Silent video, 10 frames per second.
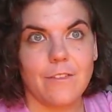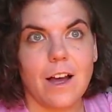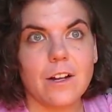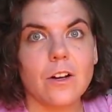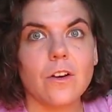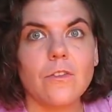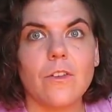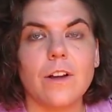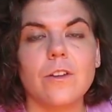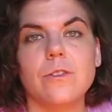got a
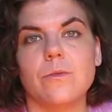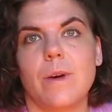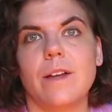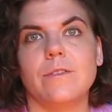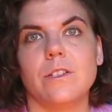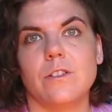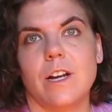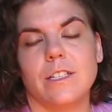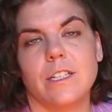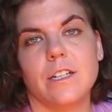girlfriend whose way of
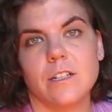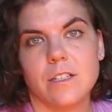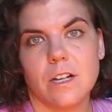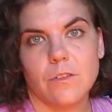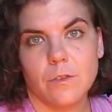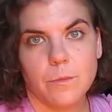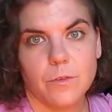distracting herself from